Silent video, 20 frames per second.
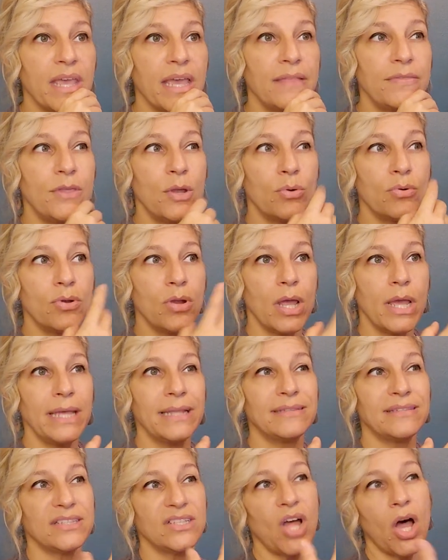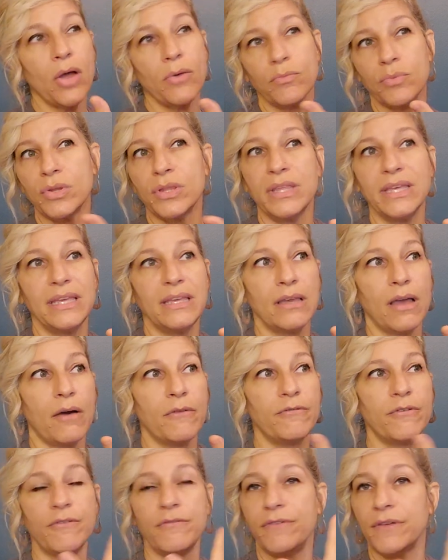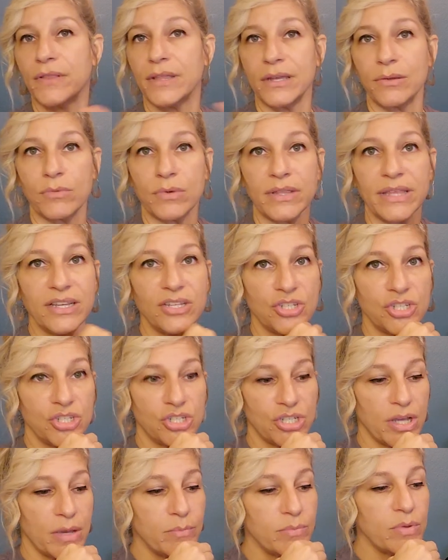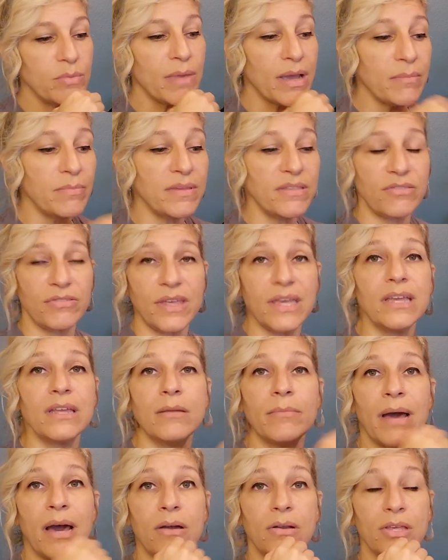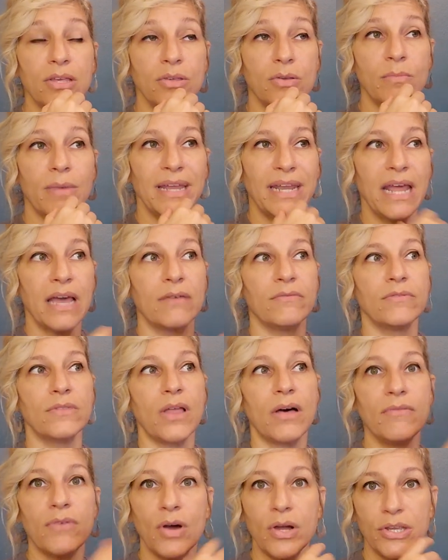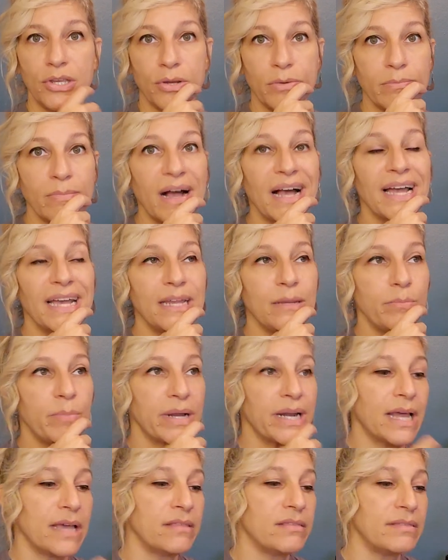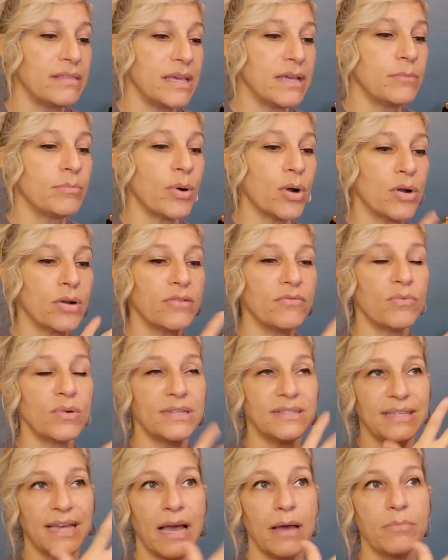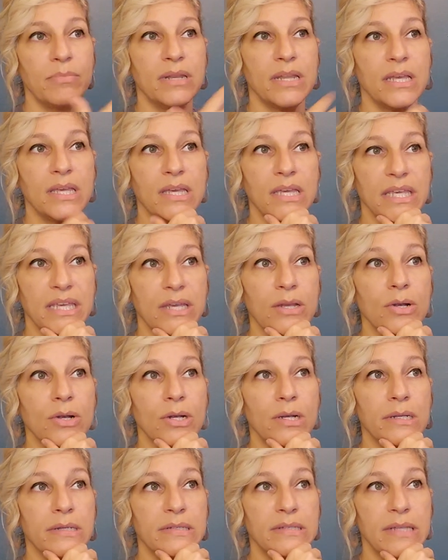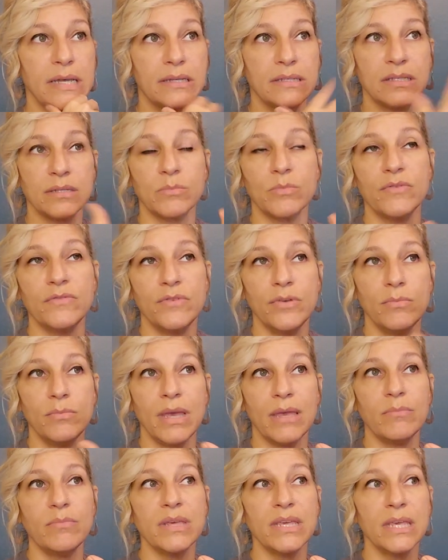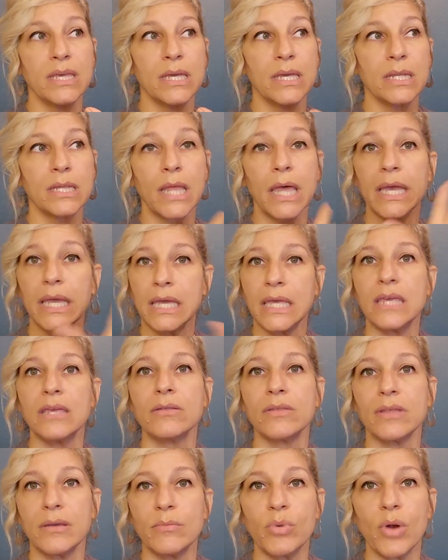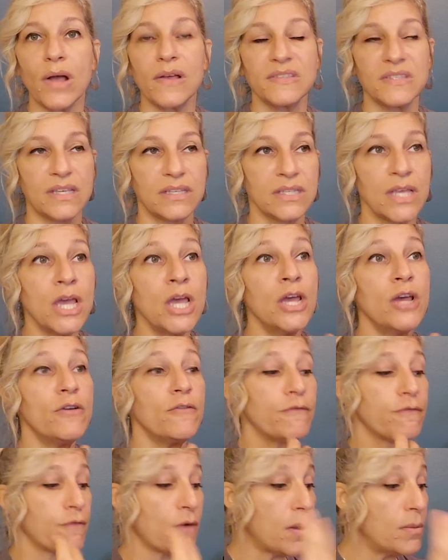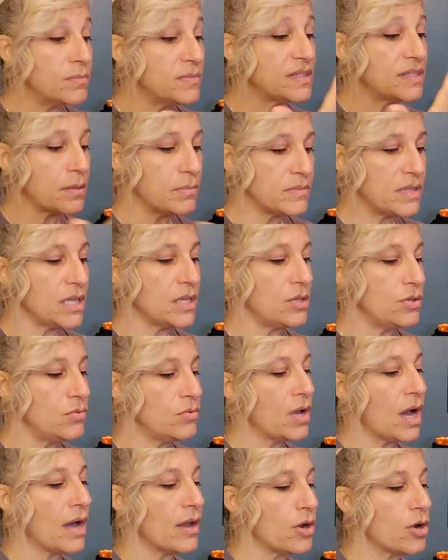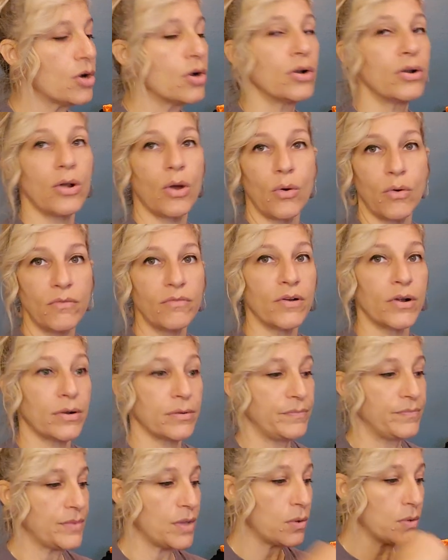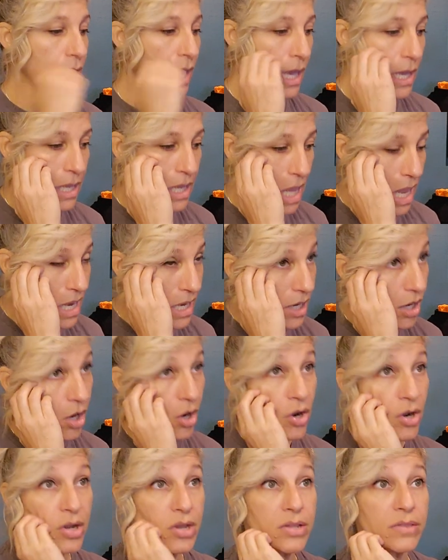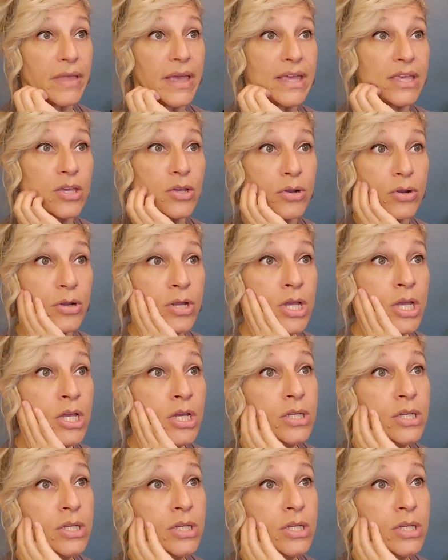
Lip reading: It's not really a fulfilling relationship. You might be thinking about it. You might have love on your mind, but I think part of what's happening here is that some of you may be in like a healing process from something you got hurt over. Okay. And it hurt like your